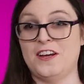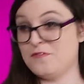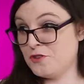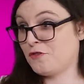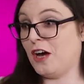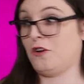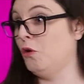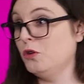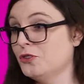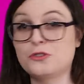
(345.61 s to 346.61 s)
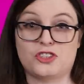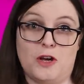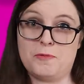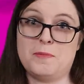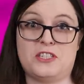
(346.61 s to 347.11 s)
And you've got a whole new
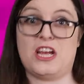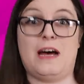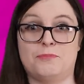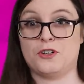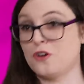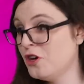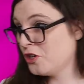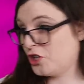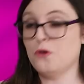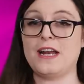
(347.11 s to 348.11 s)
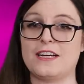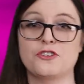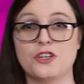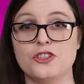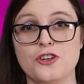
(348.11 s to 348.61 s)
supplement chapter codex
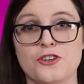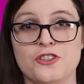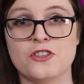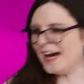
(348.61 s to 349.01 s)
you can use.